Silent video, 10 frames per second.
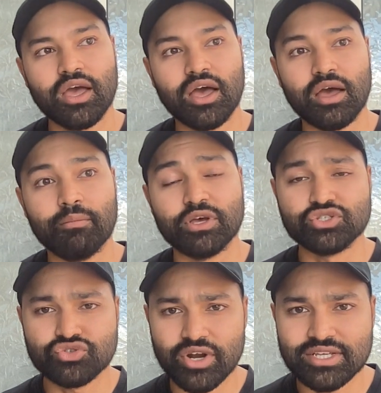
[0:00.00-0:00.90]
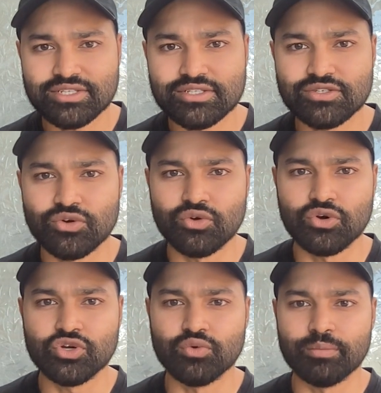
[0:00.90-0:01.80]
um, are stressed
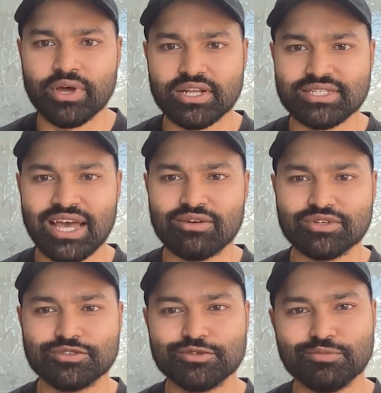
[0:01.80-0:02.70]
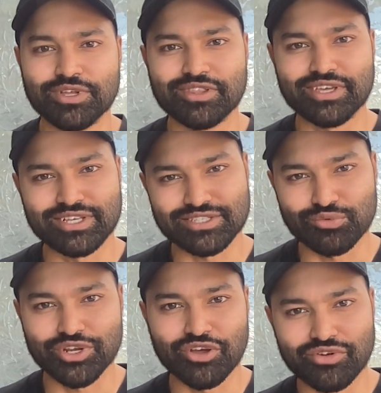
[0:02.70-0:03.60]
or who are burnt out, but things
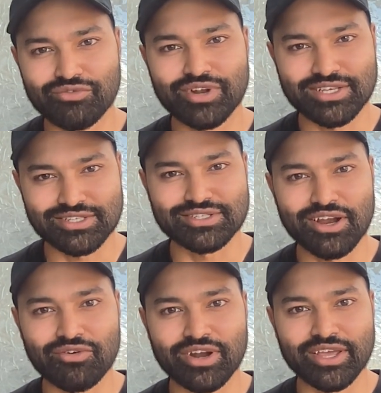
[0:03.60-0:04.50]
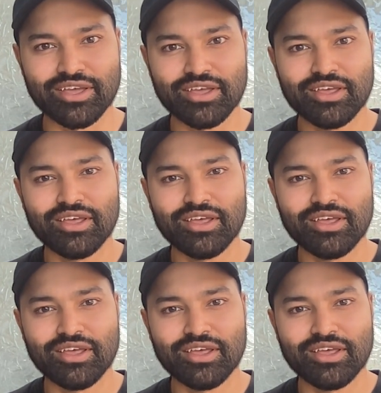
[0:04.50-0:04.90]
that we don't necessarily